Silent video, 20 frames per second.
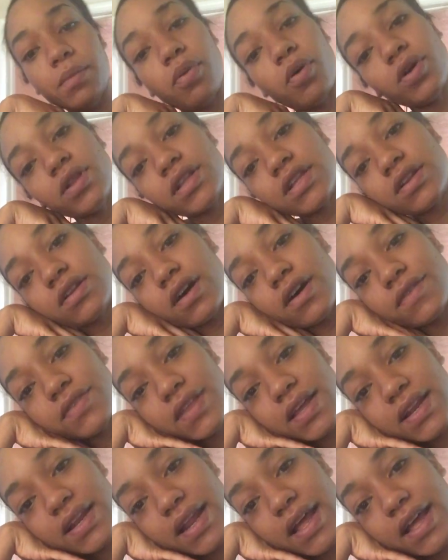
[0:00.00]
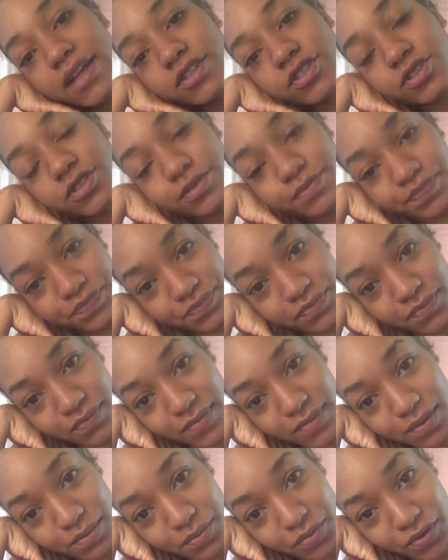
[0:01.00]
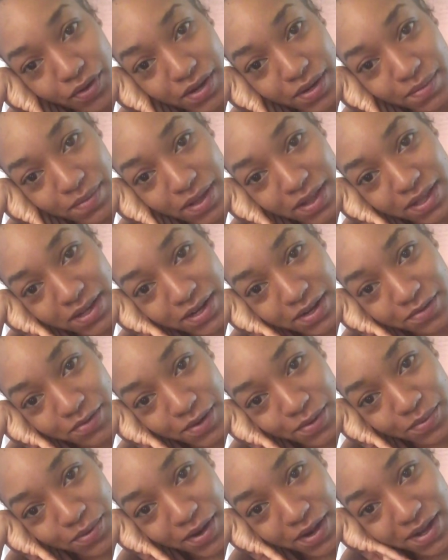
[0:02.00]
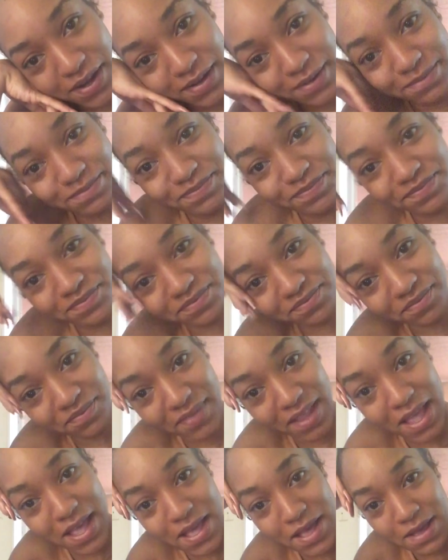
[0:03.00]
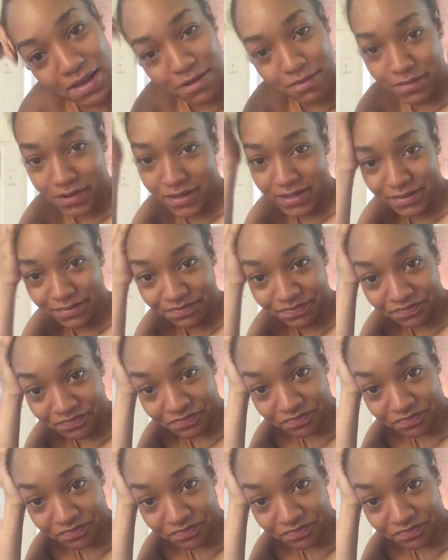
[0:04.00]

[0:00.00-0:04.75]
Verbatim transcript: pulling off that natural pretty melanin while pregnant. But